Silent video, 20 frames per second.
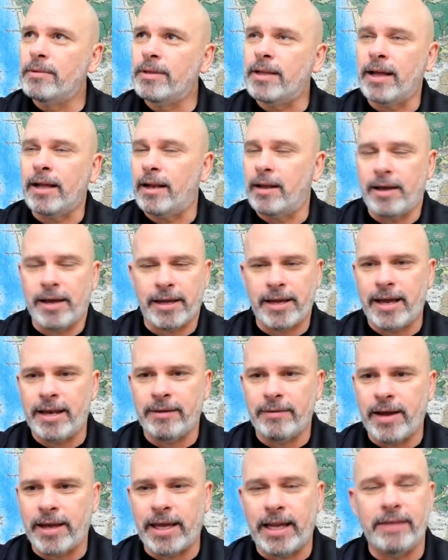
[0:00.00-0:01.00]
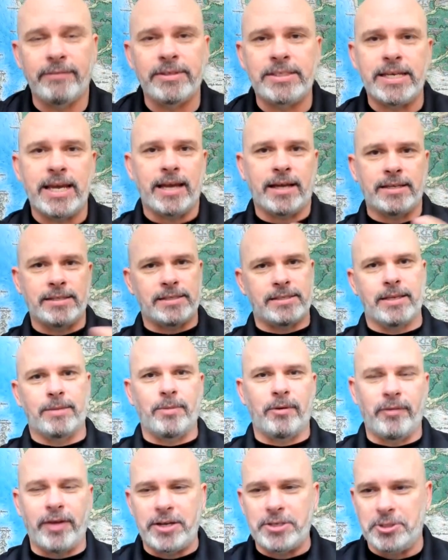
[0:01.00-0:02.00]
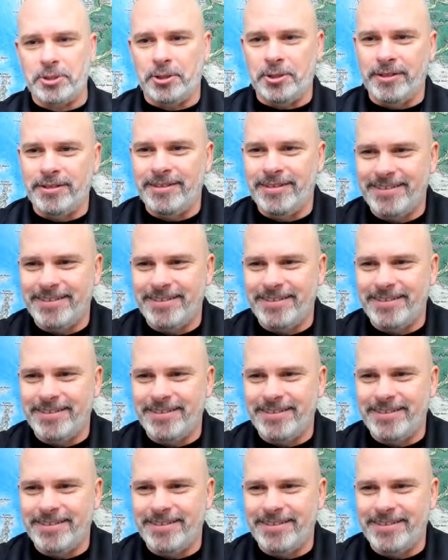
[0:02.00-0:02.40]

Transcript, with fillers: uh, I can't I can't even say it because it's unprofessional.